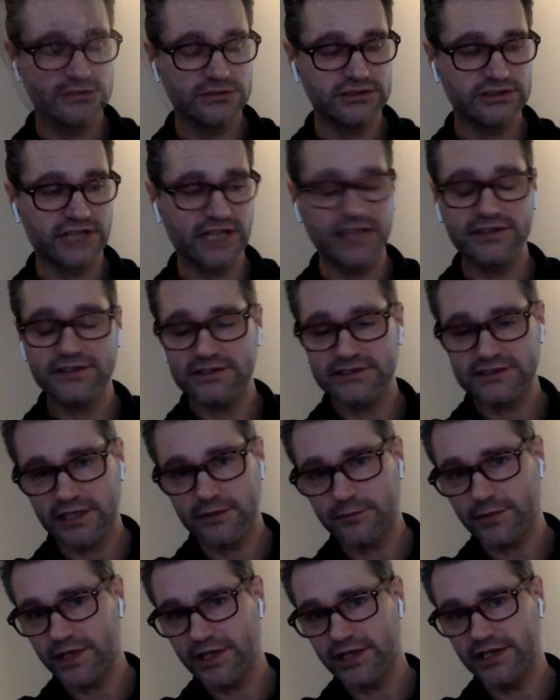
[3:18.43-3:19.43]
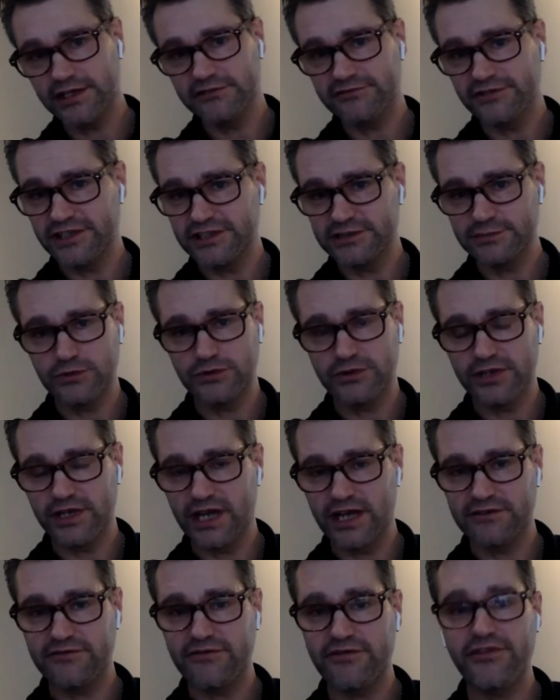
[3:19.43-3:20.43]
Standard campaign in Facebook, you
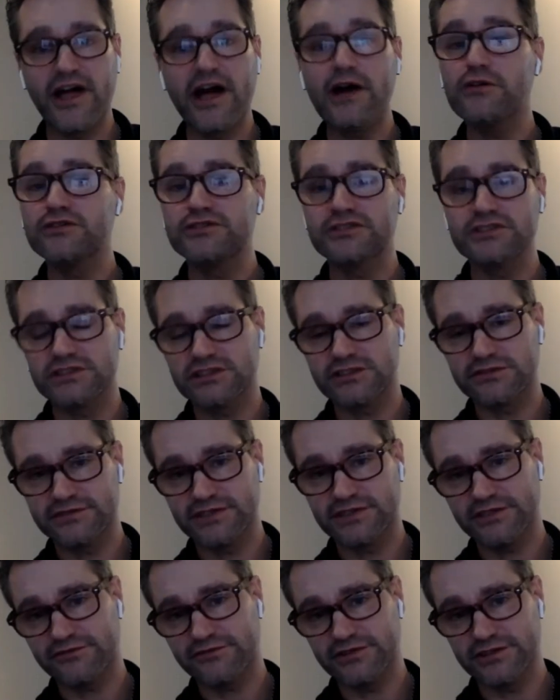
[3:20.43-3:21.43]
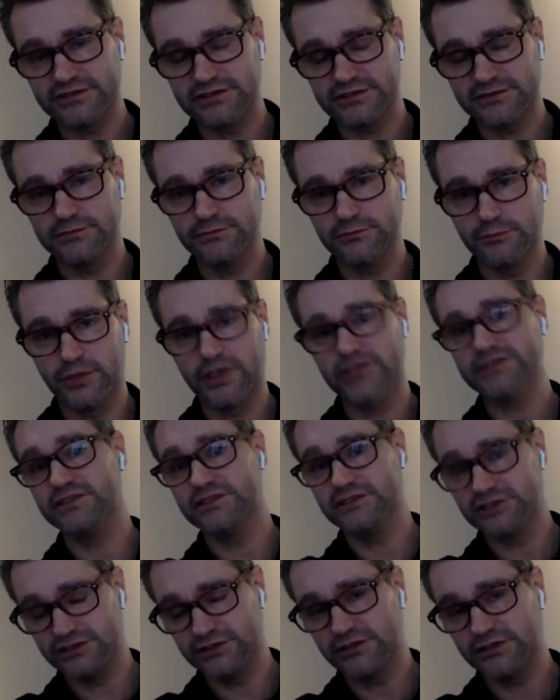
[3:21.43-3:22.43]
have thousands of different
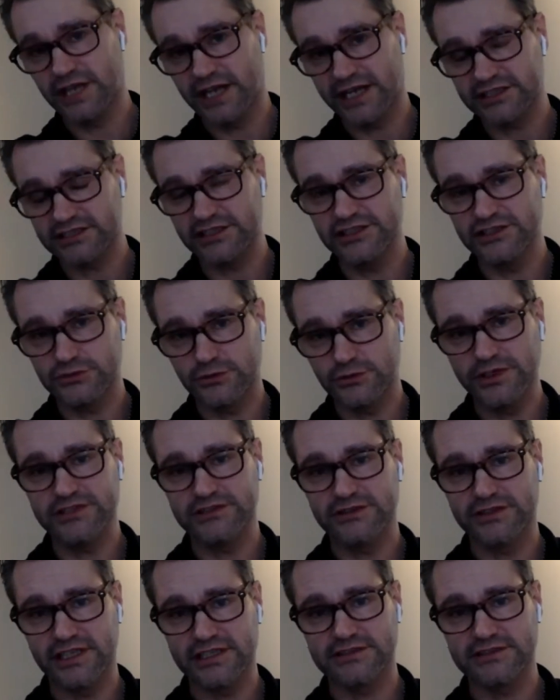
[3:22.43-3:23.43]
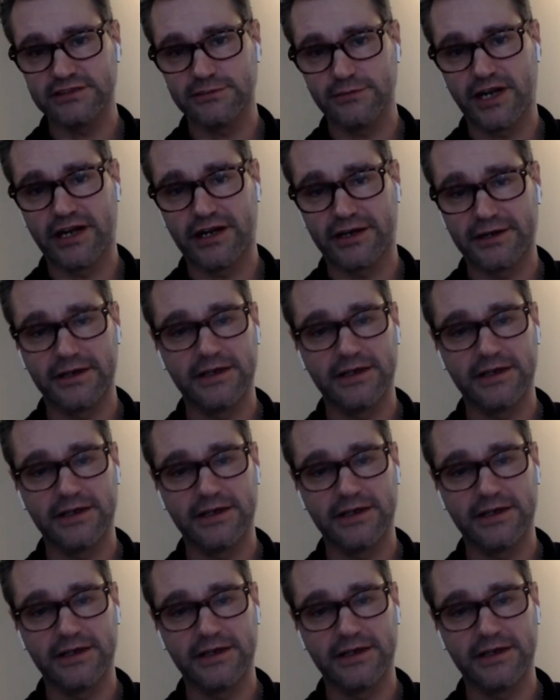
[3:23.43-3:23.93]
buttons you can actually tweak to get to ban.